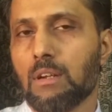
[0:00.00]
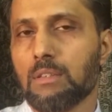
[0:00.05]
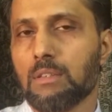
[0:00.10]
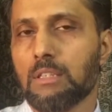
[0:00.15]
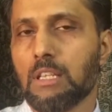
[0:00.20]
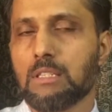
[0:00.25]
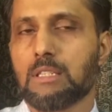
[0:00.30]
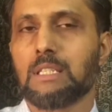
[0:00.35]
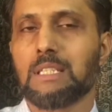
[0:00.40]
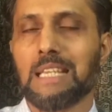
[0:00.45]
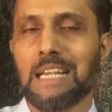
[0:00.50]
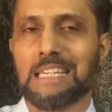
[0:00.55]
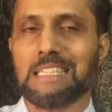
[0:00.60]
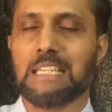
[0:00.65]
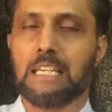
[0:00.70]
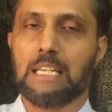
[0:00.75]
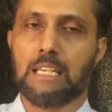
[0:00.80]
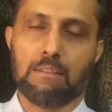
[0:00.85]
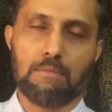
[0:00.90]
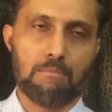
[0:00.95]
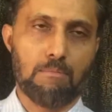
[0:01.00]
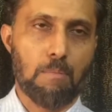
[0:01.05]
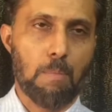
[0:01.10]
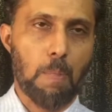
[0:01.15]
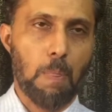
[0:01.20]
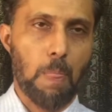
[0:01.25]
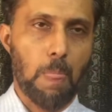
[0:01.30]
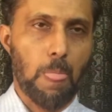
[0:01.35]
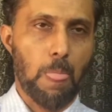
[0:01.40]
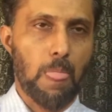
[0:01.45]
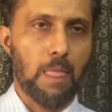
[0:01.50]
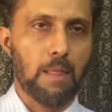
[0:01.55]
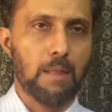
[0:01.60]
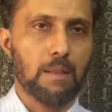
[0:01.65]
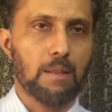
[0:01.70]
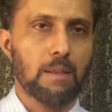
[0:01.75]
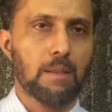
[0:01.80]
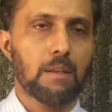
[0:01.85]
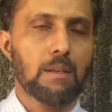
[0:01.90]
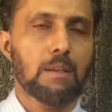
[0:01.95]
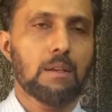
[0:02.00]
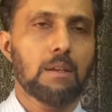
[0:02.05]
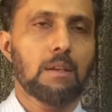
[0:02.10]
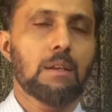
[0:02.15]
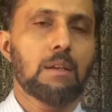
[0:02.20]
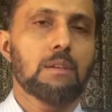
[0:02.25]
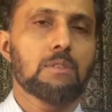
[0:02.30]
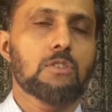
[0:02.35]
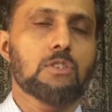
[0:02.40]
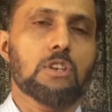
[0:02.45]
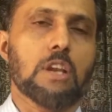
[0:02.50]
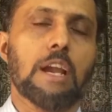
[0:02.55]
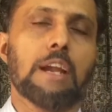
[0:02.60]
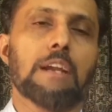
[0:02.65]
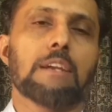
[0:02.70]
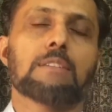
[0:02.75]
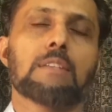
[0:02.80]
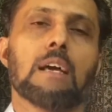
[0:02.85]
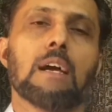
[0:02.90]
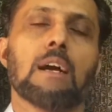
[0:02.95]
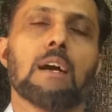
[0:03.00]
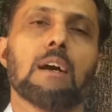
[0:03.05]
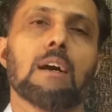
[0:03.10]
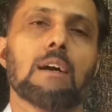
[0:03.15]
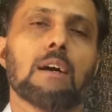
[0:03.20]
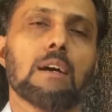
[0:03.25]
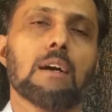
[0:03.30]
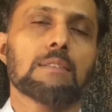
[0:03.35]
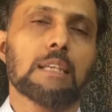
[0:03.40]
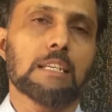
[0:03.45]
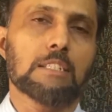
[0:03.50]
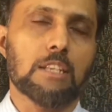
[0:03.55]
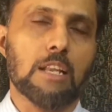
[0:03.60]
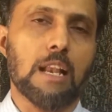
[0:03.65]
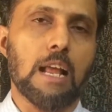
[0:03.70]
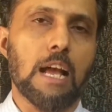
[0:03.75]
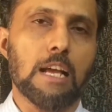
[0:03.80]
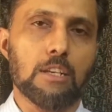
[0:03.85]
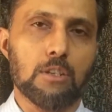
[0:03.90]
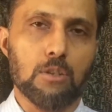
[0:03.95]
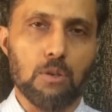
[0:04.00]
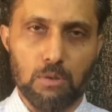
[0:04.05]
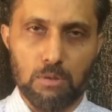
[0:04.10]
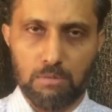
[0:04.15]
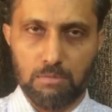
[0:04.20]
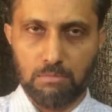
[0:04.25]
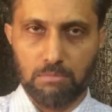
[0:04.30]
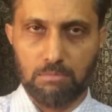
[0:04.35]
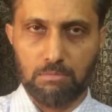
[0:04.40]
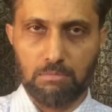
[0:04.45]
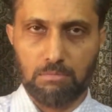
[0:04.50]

this sector, trade sector and all,